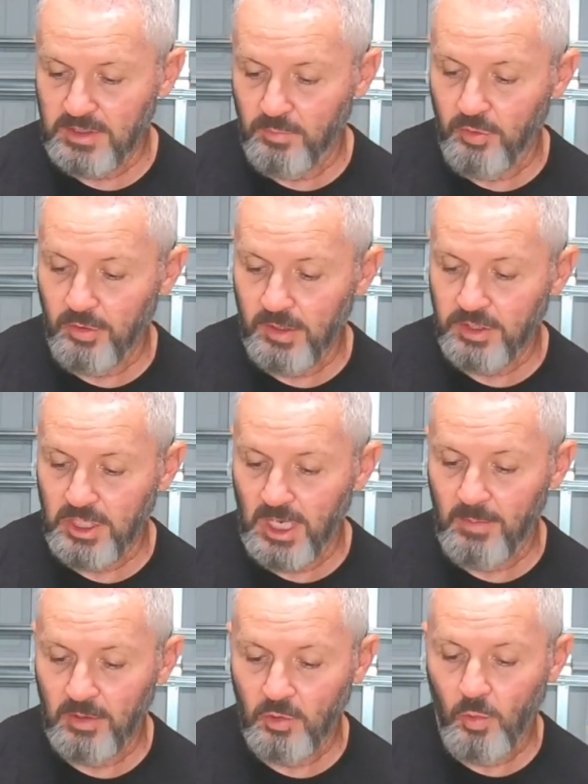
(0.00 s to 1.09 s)
pretty good
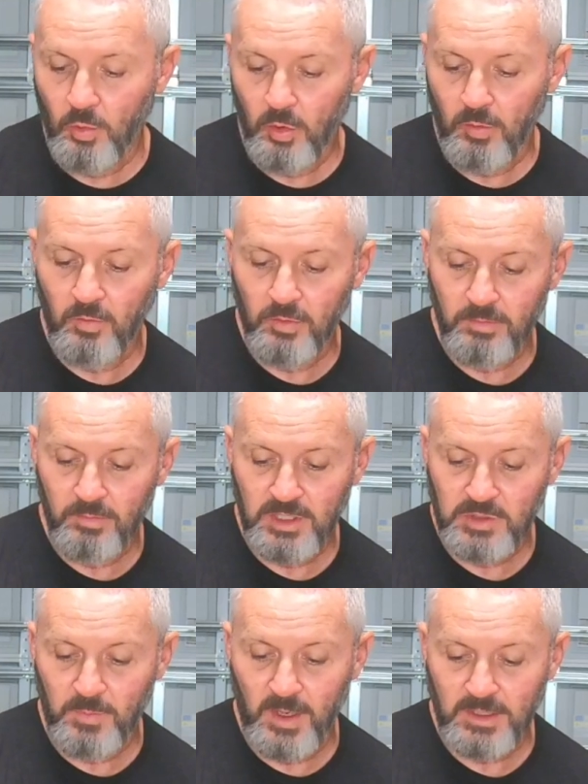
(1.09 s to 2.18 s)
job at going over and
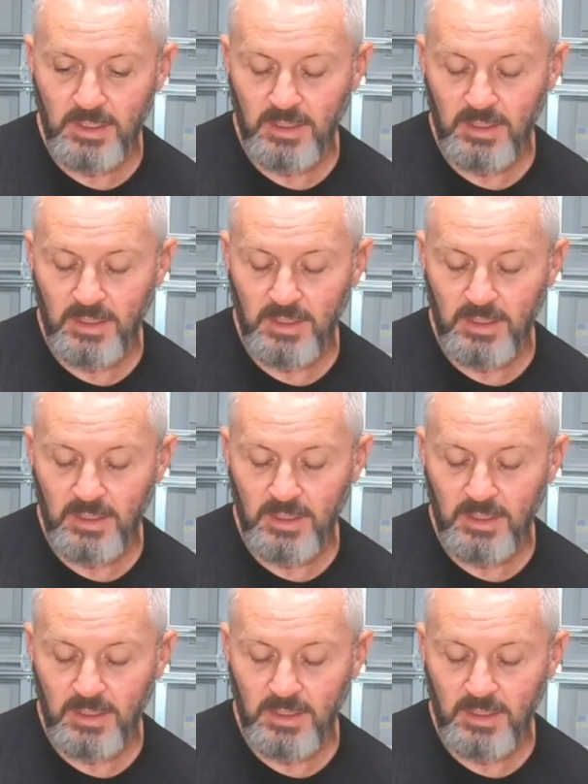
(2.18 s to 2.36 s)
inspecting.